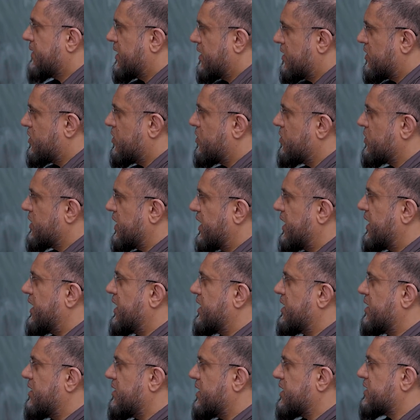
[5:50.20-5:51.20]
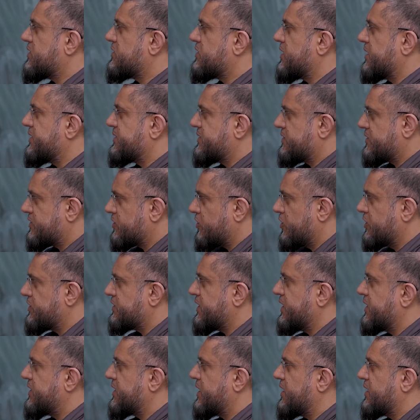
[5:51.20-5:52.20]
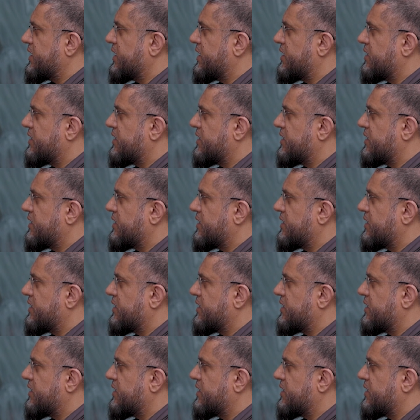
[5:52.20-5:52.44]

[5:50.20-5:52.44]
that's sad. Sorry to hear that,